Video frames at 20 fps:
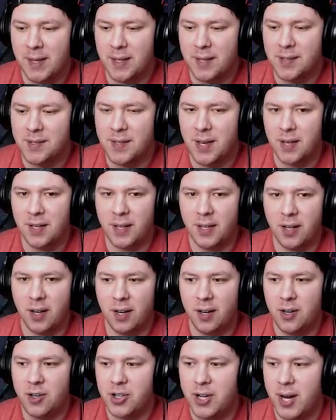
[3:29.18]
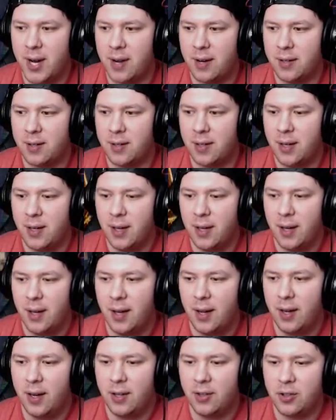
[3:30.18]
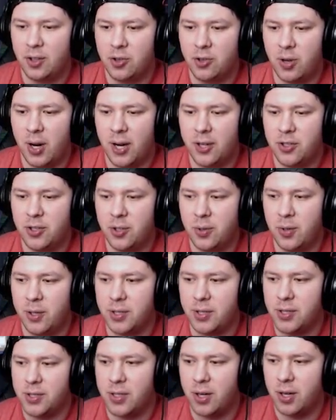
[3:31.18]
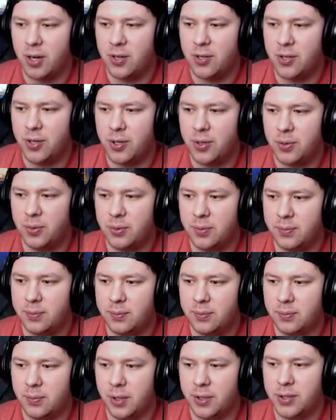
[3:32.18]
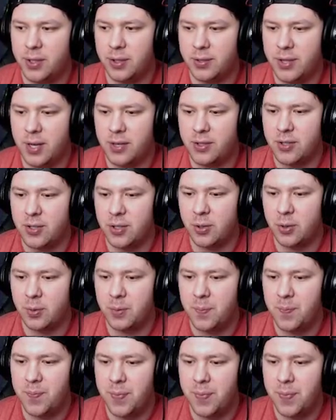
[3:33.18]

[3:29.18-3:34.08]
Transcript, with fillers: sending our Jain to draw two and discard two, or send two.